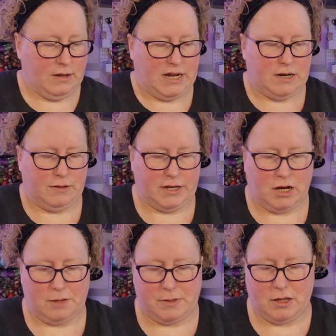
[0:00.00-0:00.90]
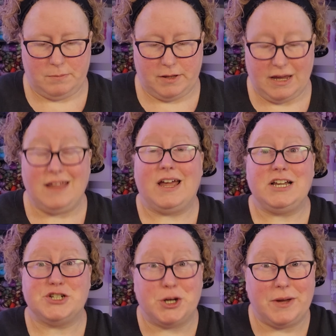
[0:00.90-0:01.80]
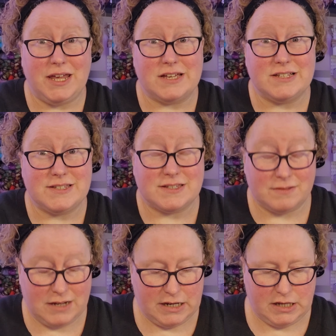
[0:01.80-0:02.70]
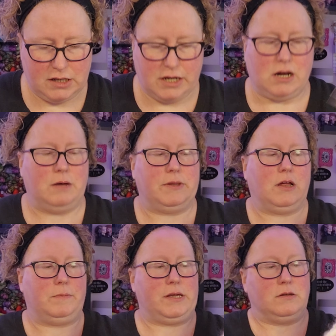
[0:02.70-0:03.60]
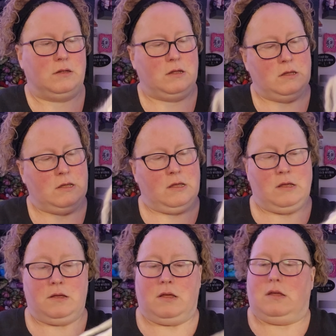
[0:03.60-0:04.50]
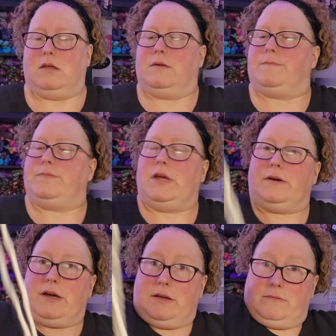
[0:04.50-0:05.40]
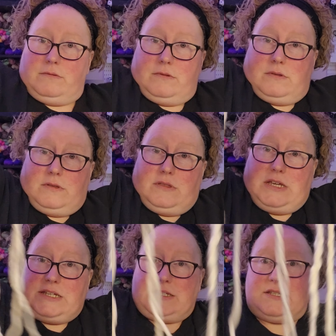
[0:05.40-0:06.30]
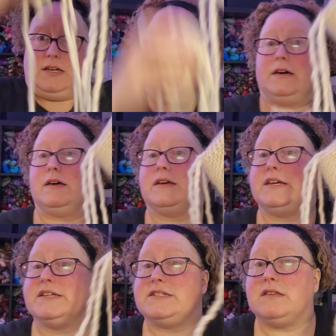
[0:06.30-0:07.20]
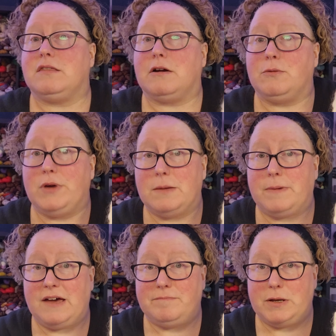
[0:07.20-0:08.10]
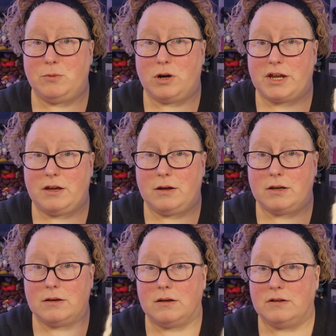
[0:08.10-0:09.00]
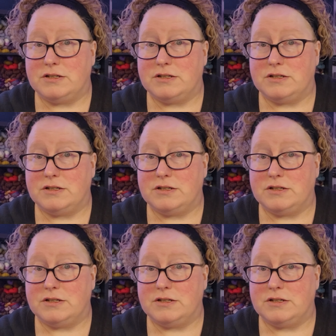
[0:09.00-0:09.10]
I don't like Hobby Lobby. I like Joann's. I didn't like Hobby Lobby. Okay. This is the third whip I've been working on.